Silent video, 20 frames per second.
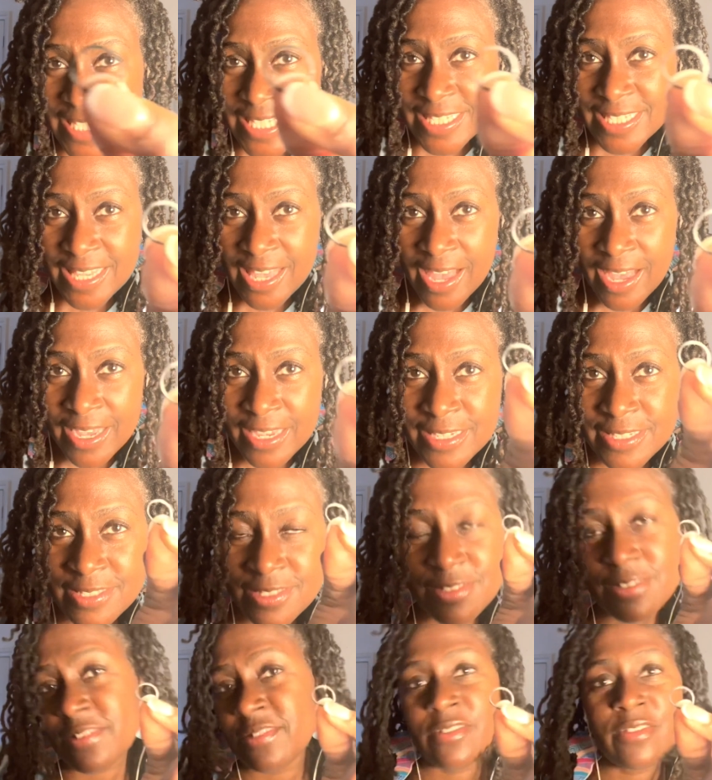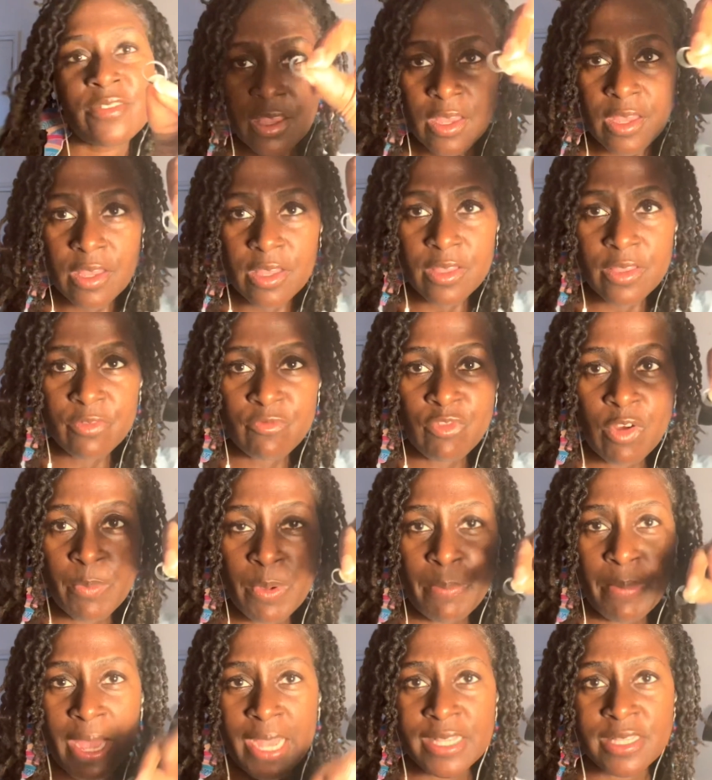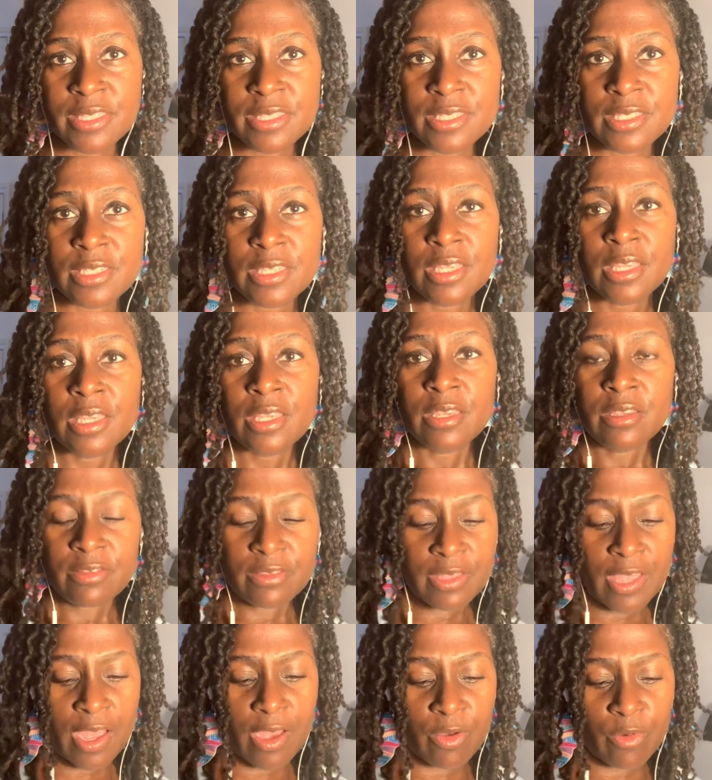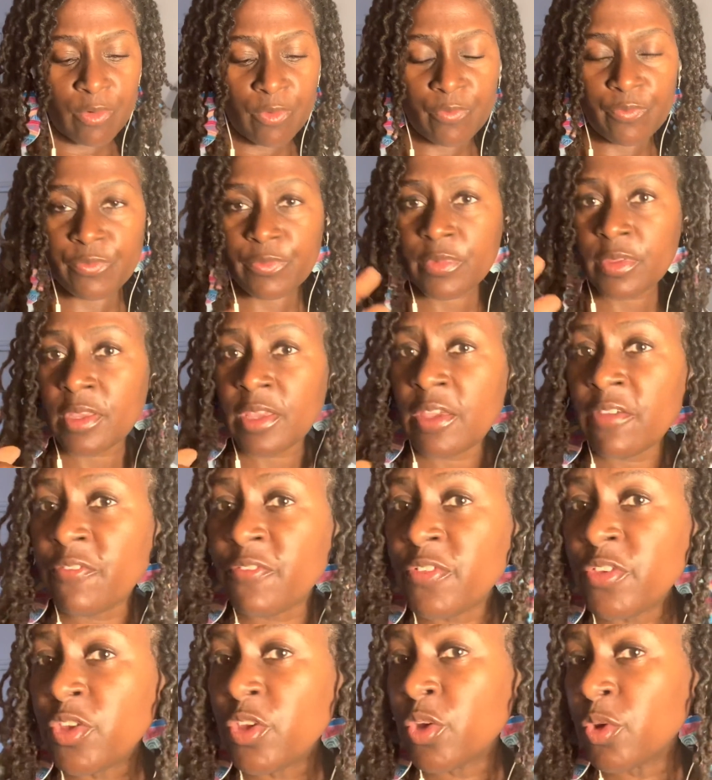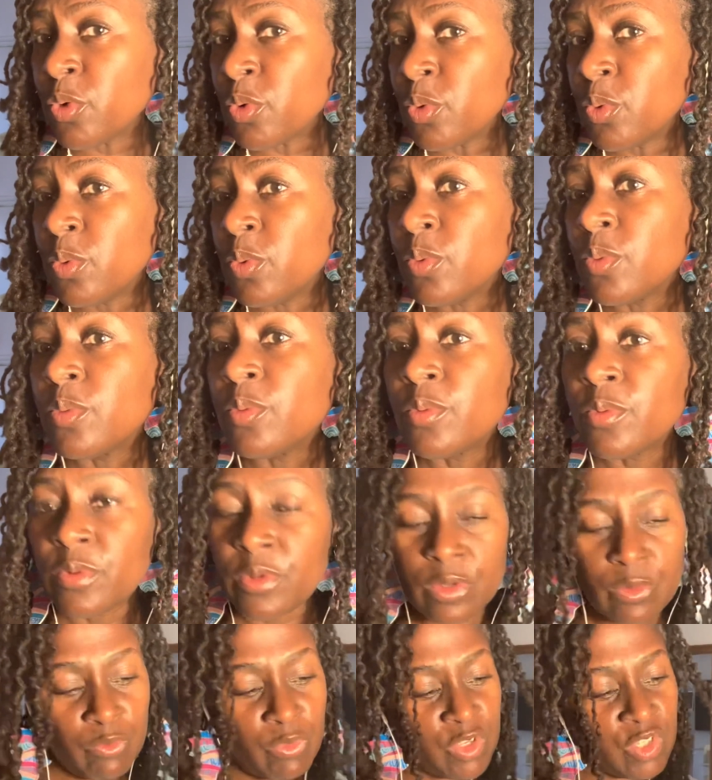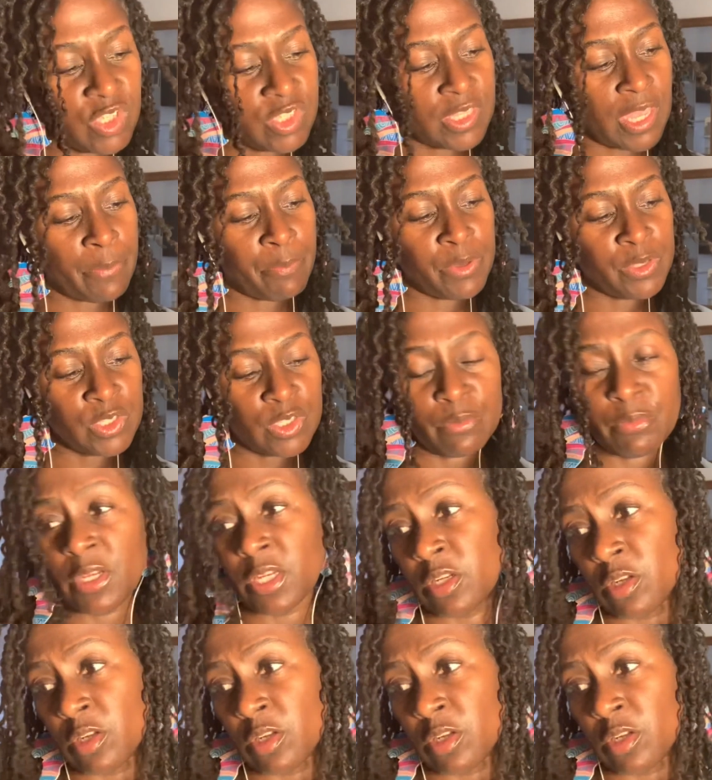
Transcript: guys, rubber bands. Now, If you, which has happened to me a